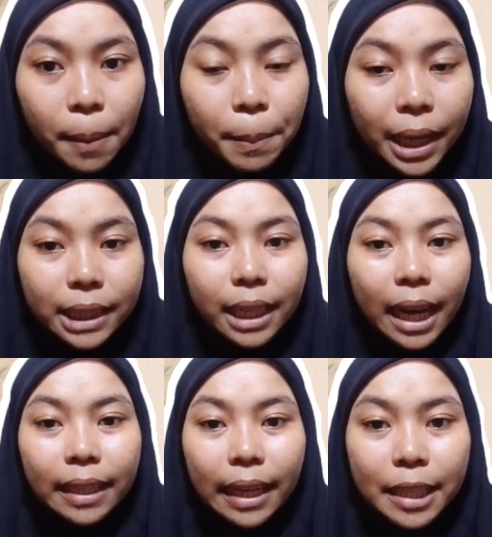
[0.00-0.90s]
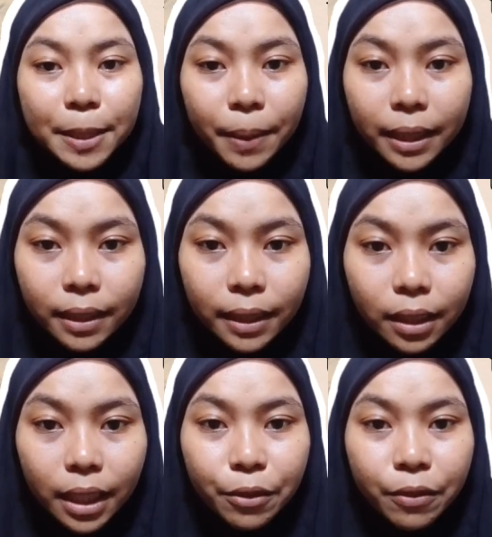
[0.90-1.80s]
but the
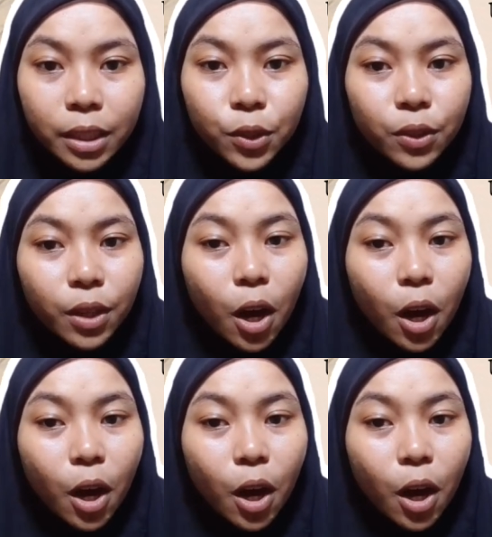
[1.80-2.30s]
unexpected event